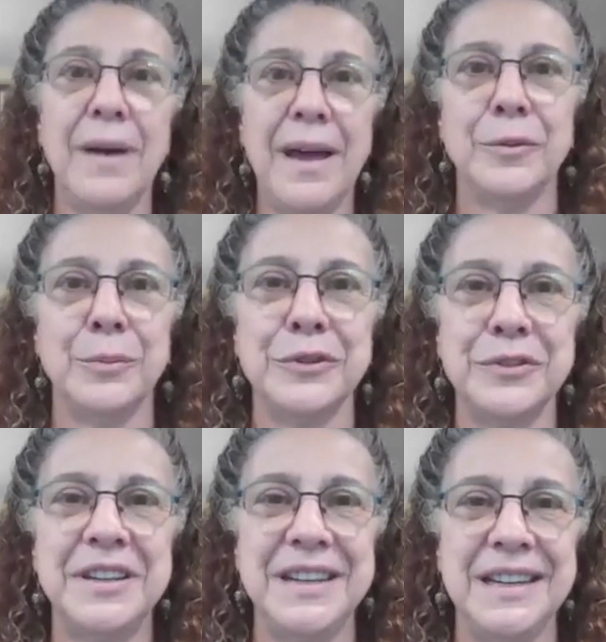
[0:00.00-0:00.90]
have a
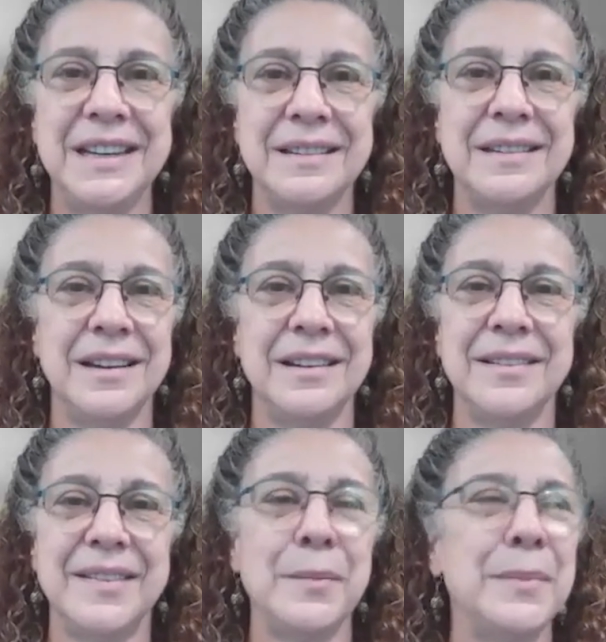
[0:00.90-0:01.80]
routine
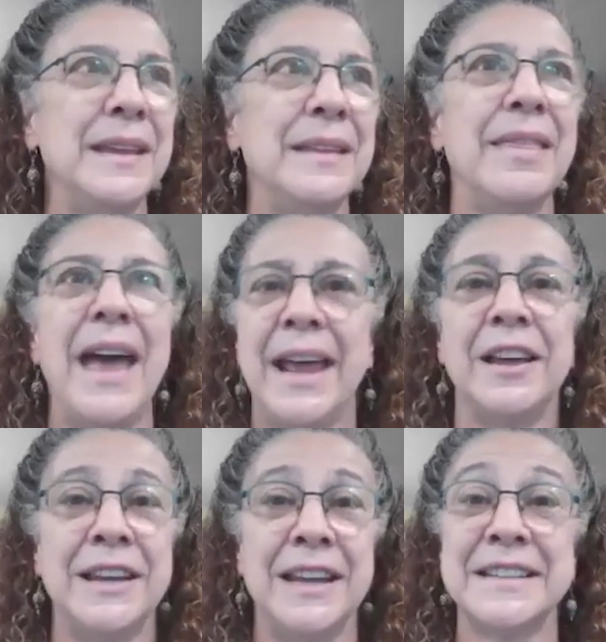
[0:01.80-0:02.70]
that something that
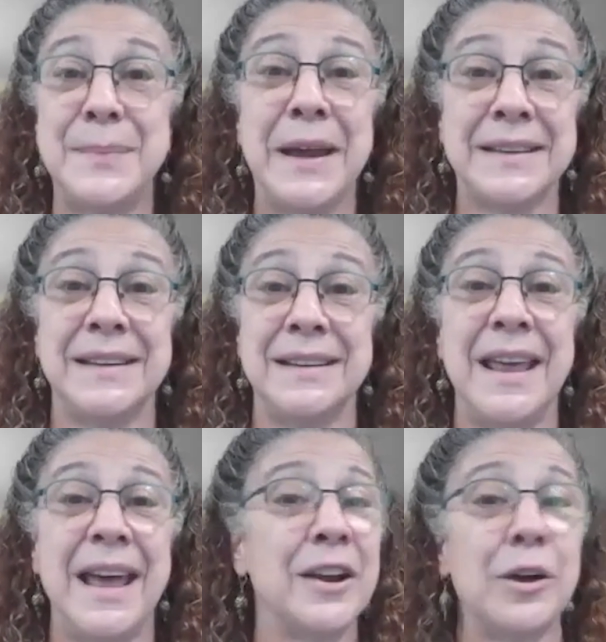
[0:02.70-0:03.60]

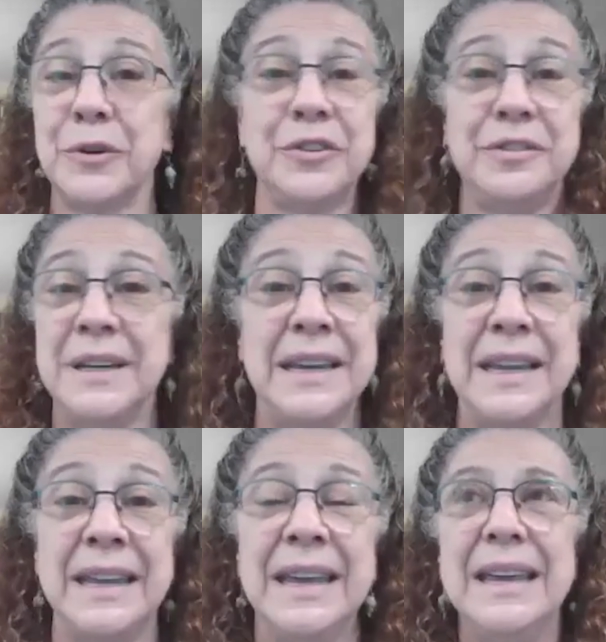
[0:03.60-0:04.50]
unexpected, that
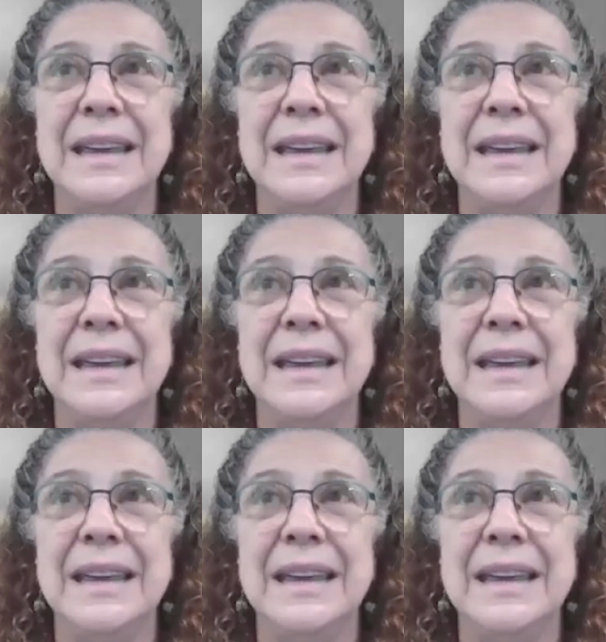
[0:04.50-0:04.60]
opportunity,